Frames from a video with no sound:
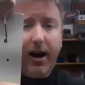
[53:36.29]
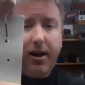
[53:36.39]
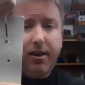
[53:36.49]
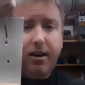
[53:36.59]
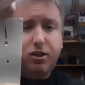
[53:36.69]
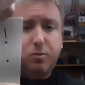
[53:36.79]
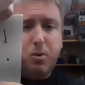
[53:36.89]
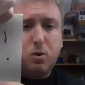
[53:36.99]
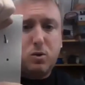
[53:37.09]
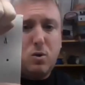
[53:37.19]
And then I just
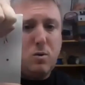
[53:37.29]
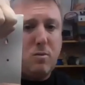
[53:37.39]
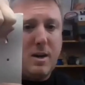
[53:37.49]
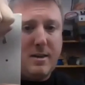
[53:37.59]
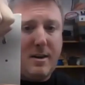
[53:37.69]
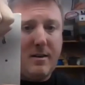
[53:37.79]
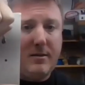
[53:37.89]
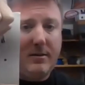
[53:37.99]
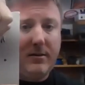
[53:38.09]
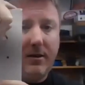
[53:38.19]
poked a hole right there.
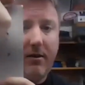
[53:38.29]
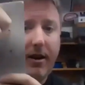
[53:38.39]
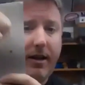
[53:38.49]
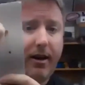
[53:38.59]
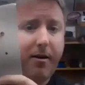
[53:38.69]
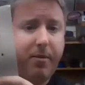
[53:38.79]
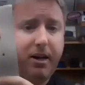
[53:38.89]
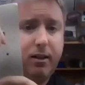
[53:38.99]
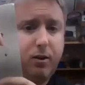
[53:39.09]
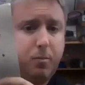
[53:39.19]
All right. And I
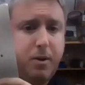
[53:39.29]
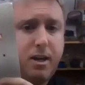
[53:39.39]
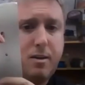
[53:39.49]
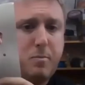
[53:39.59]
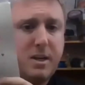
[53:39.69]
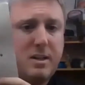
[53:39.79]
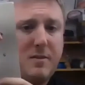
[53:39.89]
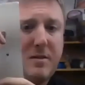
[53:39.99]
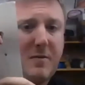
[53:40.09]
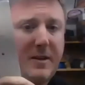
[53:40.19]
made a little big, big
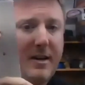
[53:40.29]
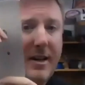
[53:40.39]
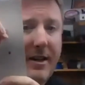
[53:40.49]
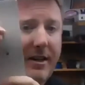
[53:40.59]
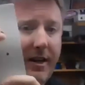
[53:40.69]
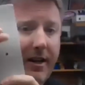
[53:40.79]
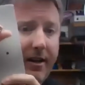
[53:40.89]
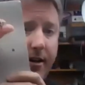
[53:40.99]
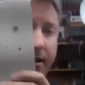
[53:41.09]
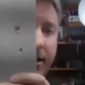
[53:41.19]
enough to fit an
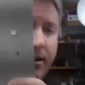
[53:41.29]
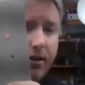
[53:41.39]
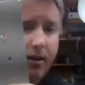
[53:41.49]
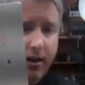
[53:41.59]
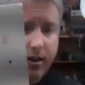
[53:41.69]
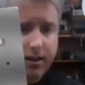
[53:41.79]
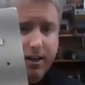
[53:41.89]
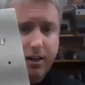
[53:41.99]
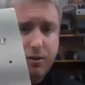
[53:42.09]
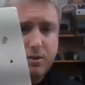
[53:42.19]
LED. You
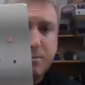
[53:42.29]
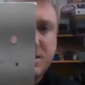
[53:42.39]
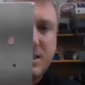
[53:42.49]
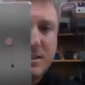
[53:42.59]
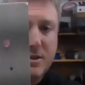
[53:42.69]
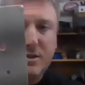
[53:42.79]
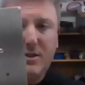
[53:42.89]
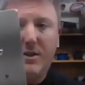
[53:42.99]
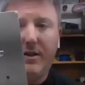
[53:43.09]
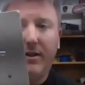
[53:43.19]
think I used some
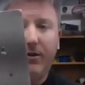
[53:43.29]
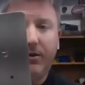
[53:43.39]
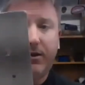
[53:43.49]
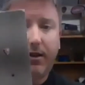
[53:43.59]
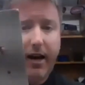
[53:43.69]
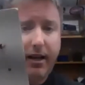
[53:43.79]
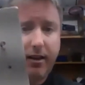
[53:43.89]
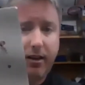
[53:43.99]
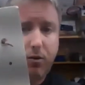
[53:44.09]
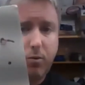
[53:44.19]
scissors? You can use
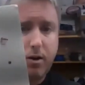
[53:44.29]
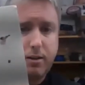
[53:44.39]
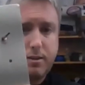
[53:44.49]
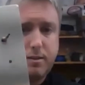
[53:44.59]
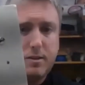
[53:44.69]
anything you want.